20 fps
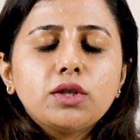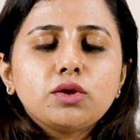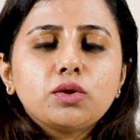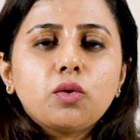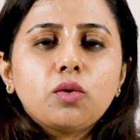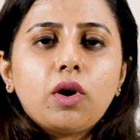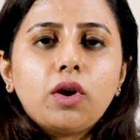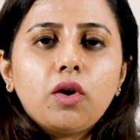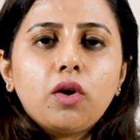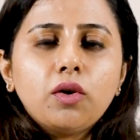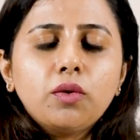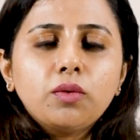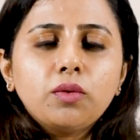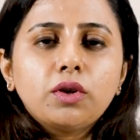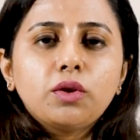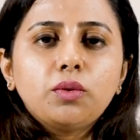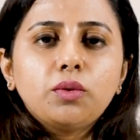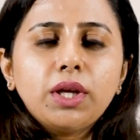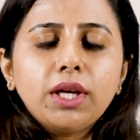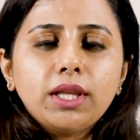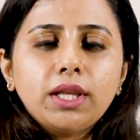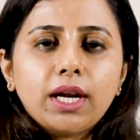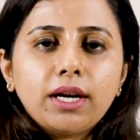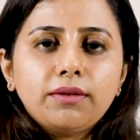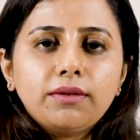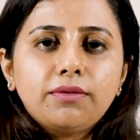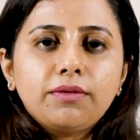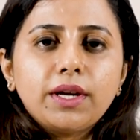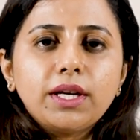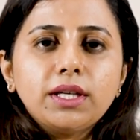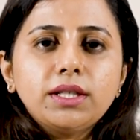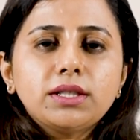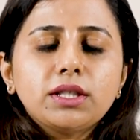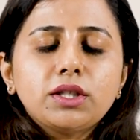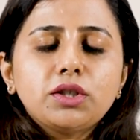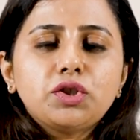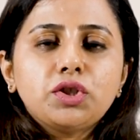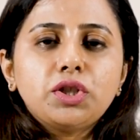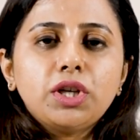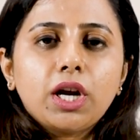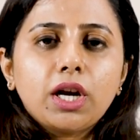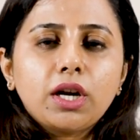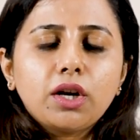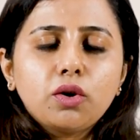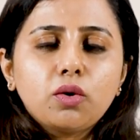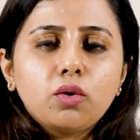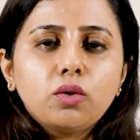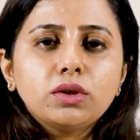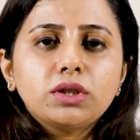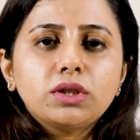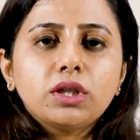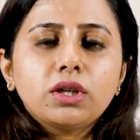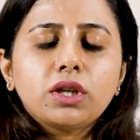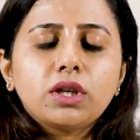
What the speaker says: So during that phase, she undergoes